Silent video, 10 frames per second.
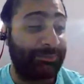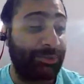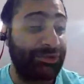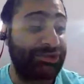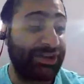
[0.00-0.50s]

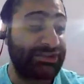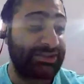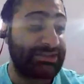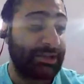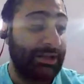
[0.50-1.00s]
poor
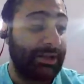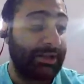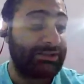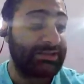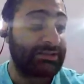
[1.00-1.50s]
judges.
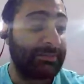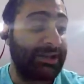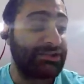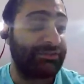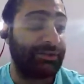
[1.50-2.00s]
Like, just
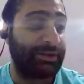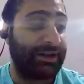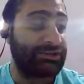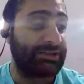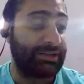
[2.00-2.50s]
imagine if you're
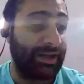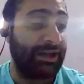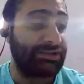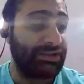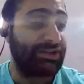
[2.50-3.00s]
actually
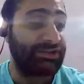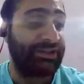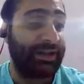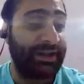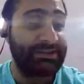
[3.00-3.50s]

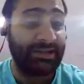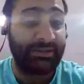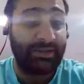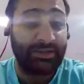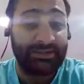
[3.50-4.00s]
judging a case
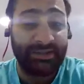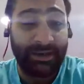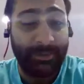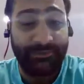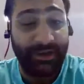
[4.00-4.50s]
like that. It's
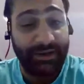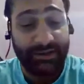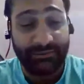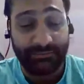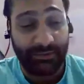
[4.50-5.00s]
gonna be very
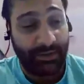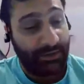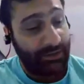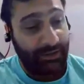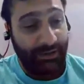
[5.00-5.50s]

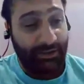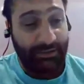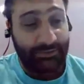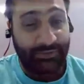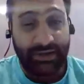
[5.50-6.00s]

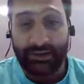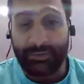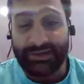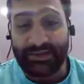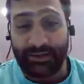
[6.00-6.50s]

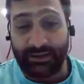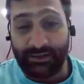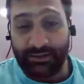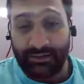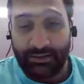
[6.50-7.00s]
depressing.
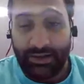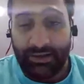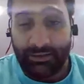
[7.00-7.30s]
Like,